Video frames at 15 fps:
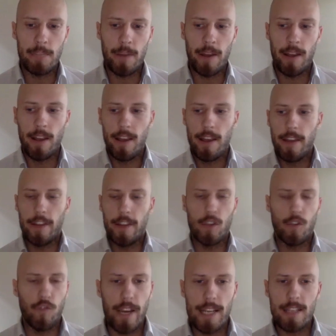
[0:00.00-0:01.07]
but there's a
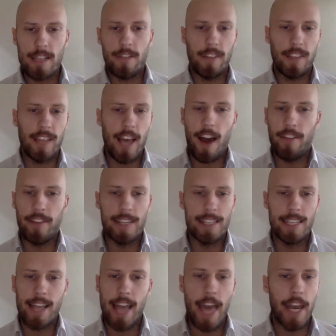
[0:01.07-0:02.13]
reason for that i think there's
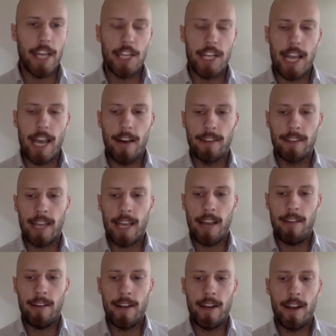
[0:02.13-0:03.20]
an energy out there
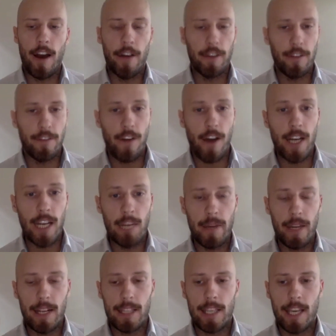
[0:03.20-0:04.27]
and then after finding
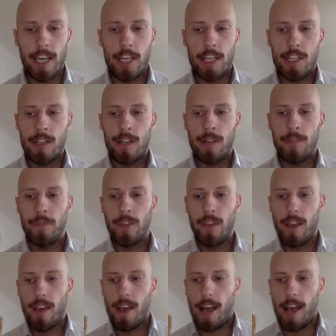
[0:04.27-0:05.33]
meditation
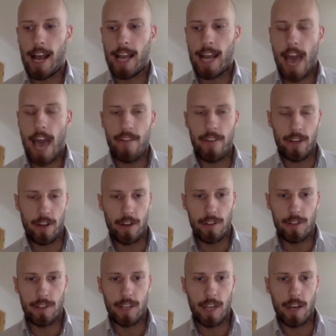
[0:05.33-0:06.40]
and having
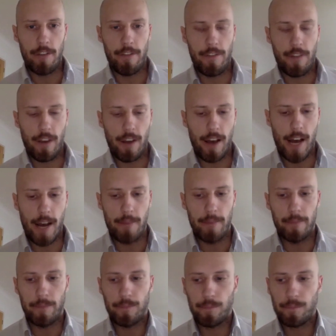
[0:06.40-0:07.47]
those kind of
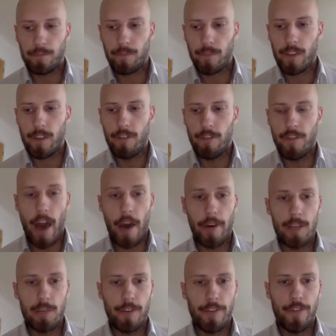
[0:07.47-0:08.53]
um,
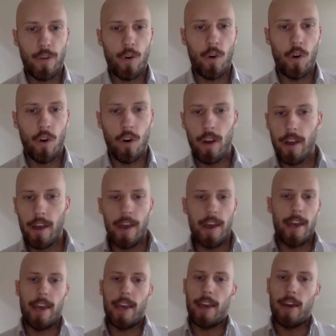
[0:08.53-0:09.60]
values before
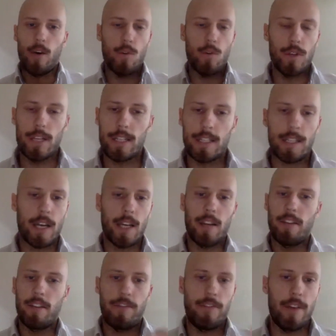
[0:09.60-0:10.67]
it all just kind
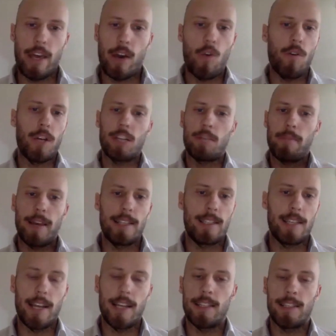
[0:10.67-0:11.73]
of it all just made
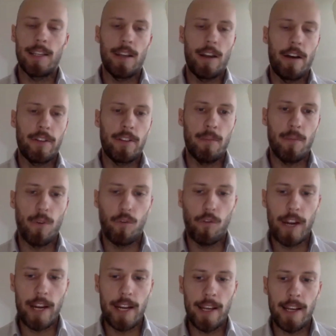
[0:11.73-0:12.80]
sense and after more
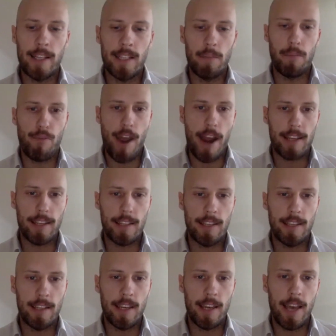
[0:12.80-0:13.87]
readings and
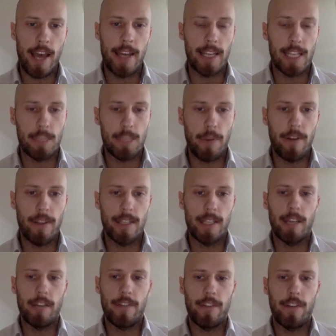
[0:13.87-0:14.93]
practicing it and
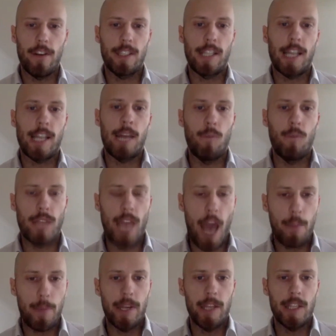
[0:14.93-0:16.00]
experiencing it firsthand what's
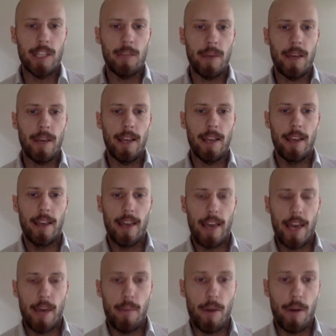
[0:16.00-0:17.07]
happening to me
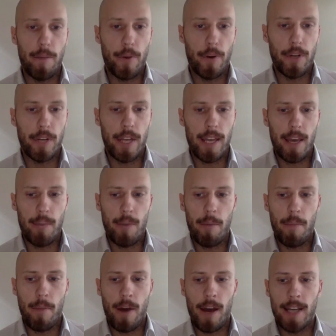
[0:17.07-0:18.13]
in my body and my
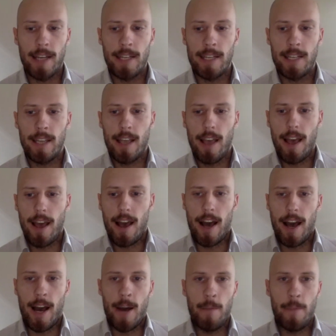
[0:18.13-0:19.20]
mind
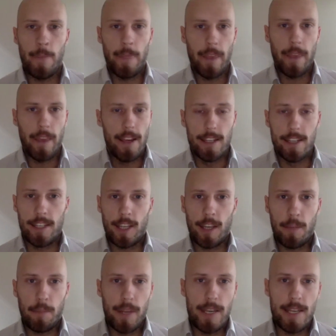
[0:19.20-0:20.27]
um, just a
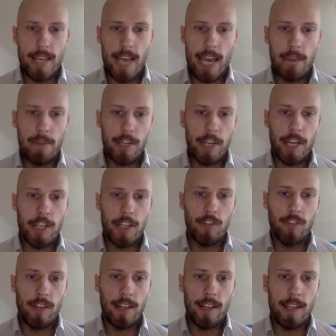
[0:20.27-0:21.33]
complete game changer
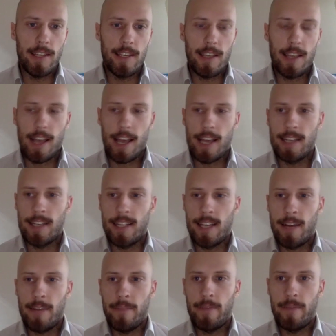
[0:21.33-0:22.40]
really and
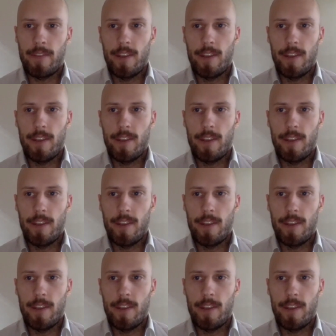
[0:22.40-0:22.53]
um,